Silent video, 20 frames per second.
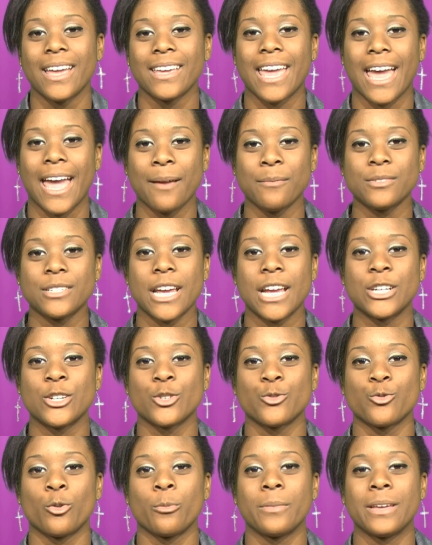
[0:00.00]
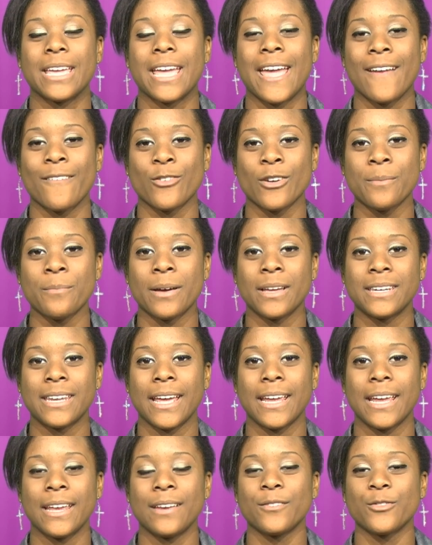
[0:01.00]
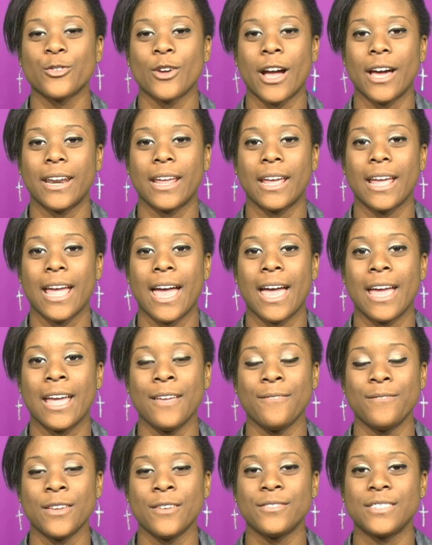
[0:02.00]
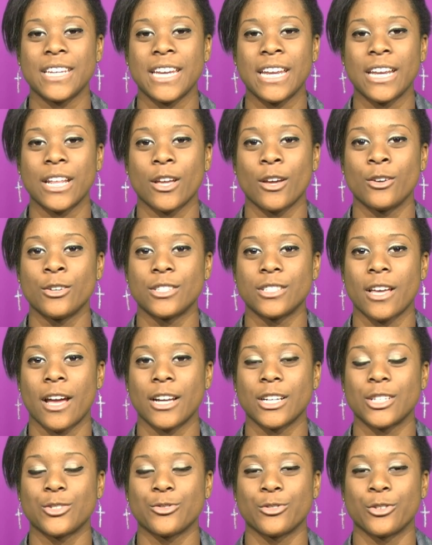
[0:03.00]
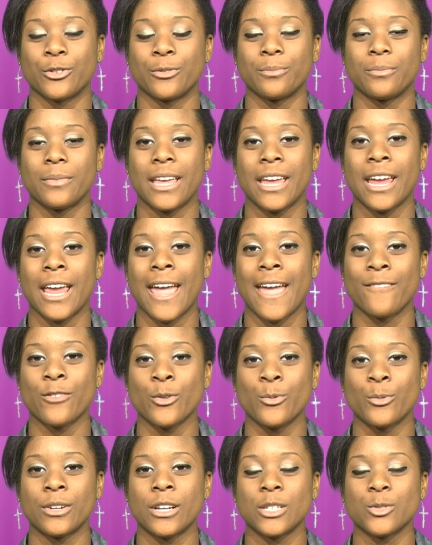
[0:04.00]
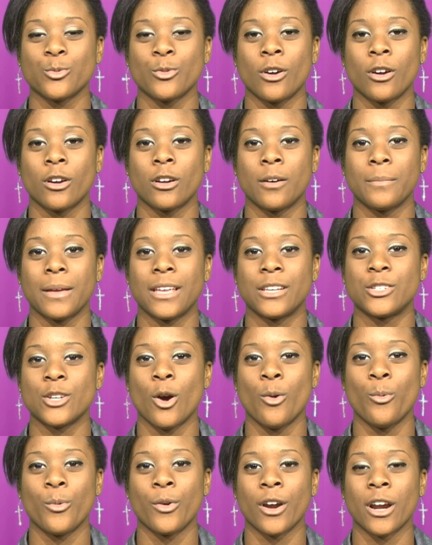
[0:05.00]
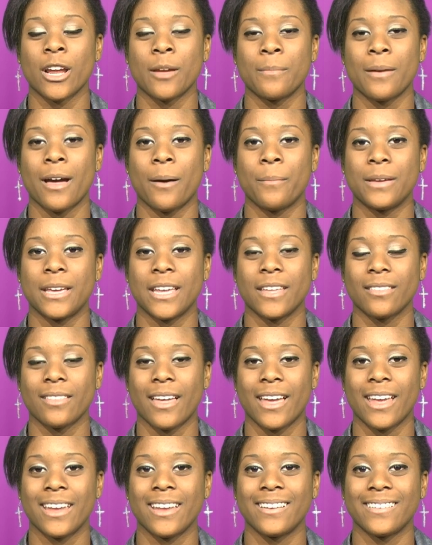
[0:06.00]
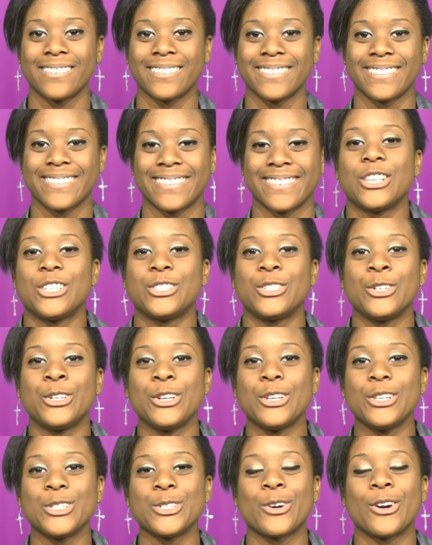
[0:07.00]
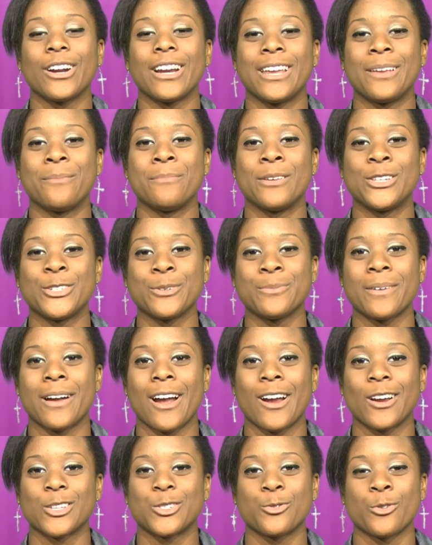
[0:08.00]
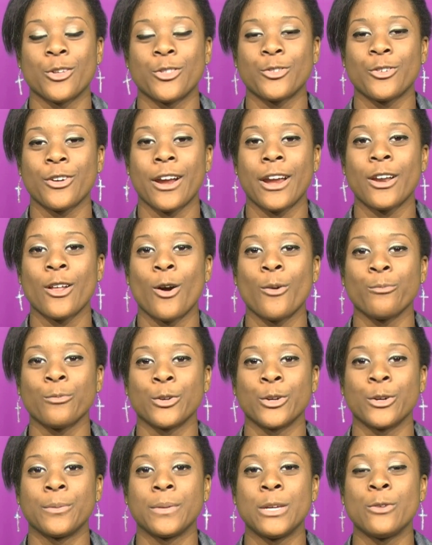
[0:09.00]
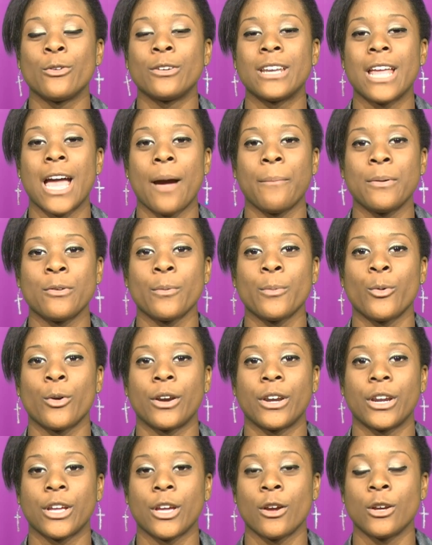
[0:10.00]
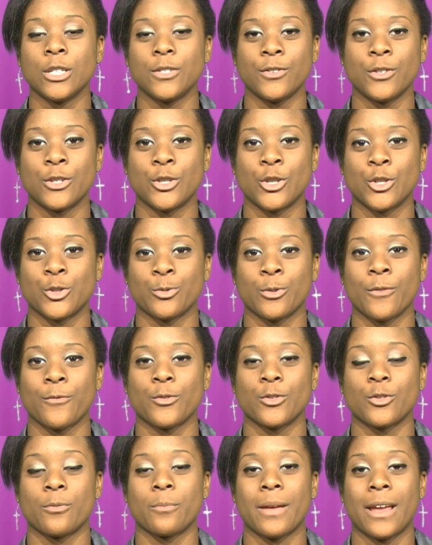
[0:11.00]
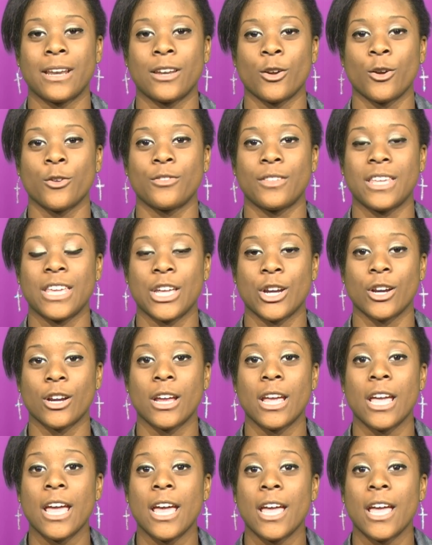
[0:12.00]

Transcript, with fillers: Game Changers will meet every Monday and Friday at 8:15 in Coach Sykes' room. Everyone is welcome and don't worry about being late. Students who are in Mr. Meyer's 12th grade homeroom, you will now be reporting to Coach Fisher's room for the remainder of the year.